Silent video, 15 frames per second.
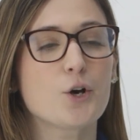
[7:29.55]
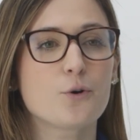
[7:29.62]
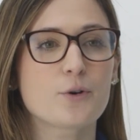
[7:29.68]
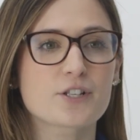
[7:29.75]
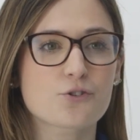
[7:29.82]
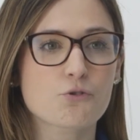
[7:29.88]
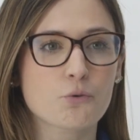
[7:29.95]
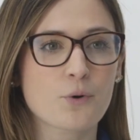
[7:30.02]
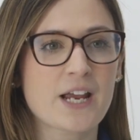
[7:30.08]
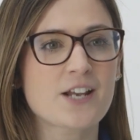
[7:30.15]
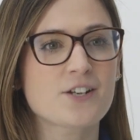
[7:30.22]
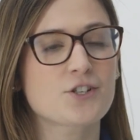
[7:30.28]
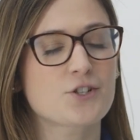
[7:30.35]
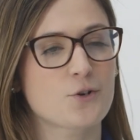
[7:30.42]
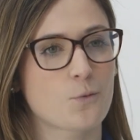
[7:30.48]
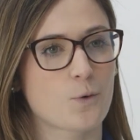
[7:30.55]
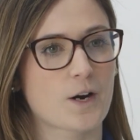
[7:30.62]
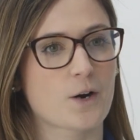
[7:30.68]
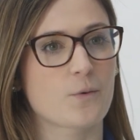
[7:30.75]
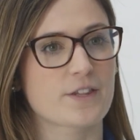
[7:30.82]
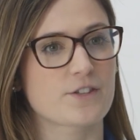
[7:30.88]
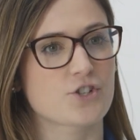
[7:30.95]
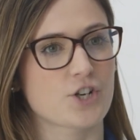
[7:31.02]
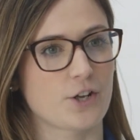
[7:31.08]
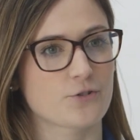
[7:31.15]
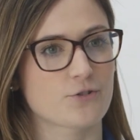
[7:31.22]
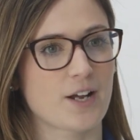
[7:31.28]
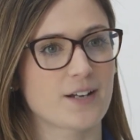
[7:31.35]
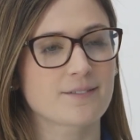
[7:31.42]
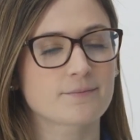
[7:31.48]
who is trained to work with
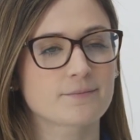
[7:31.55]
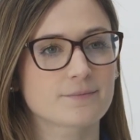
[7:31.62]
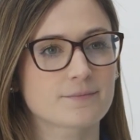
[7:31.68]
children.